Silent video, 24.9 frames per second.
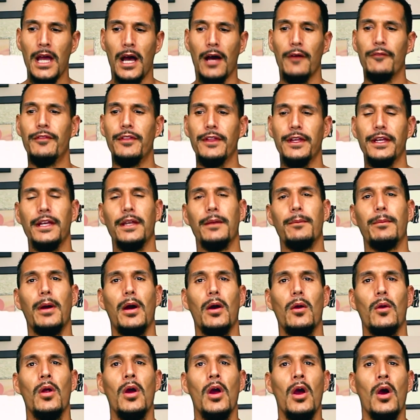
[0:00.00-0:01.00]
of thinking
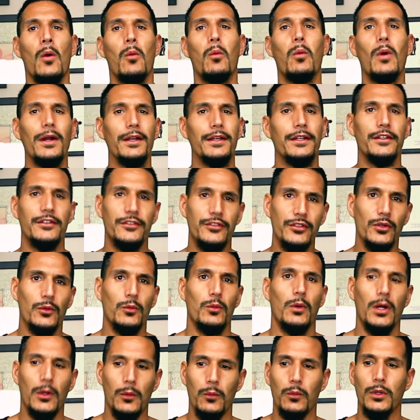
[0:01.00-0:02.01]
about what is your
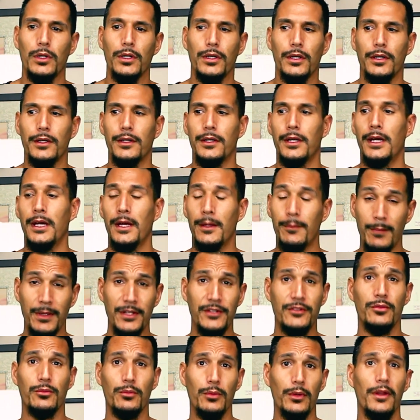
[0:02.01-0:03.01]
one word
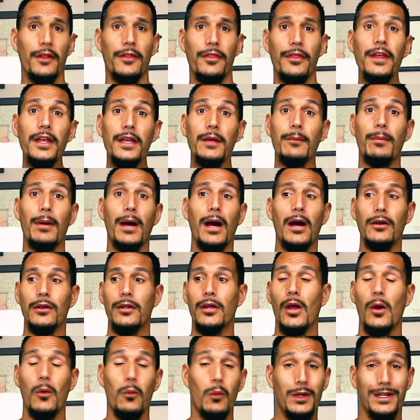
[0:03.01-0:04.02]
makes you really think about
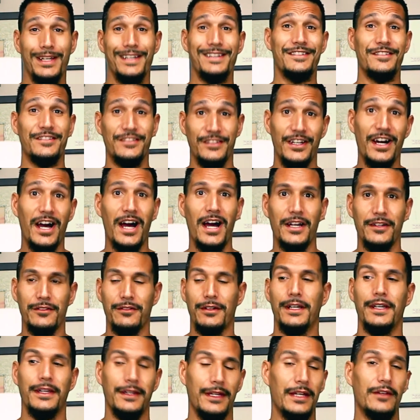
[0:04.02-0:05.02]
what it's not,
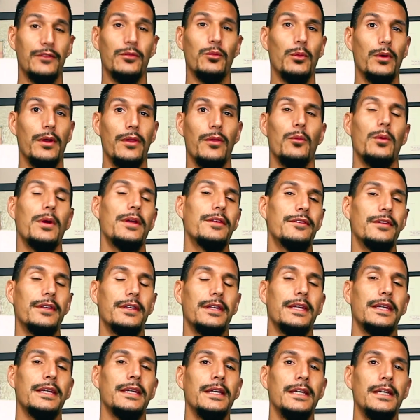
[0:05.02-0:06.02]
right? And that's one of the ways that
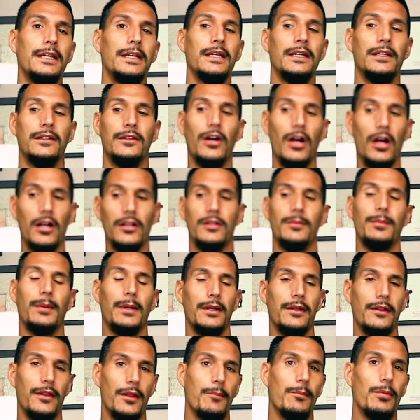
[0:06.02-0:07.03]
he talks
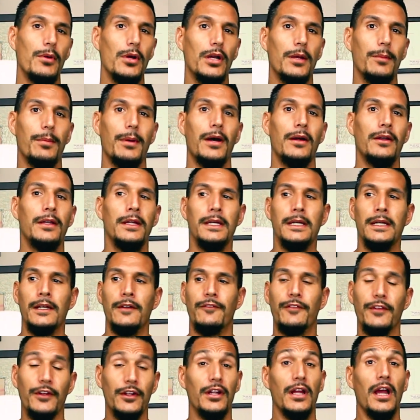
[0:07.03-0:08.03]
about in the book about
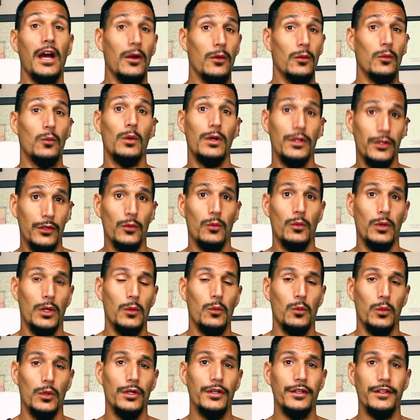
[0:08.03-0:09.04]
figuring out what your
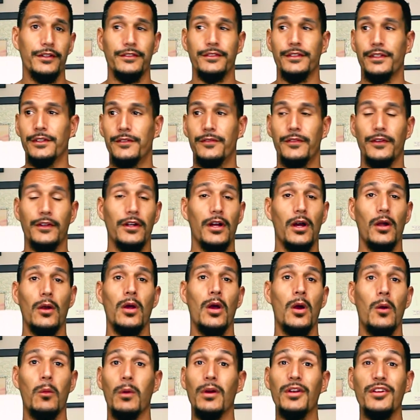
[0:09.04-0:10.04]
one word is, is figure out
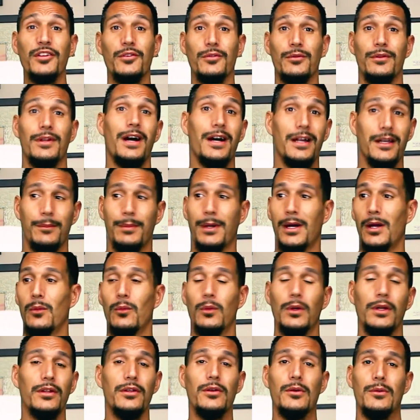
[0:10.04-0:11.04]
what are you not about?
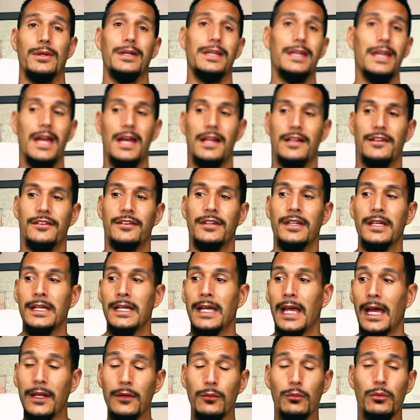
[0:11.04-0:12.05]
What are you against?
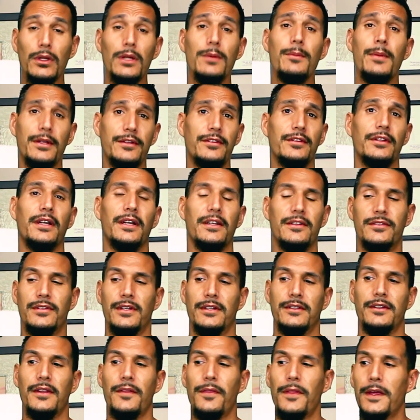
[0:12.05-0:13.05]
And it really makes a lot of
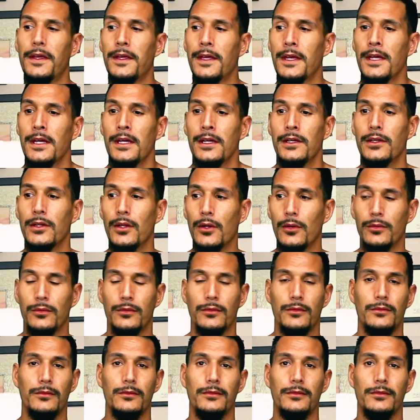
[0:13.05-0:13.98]
sense. I think, you know,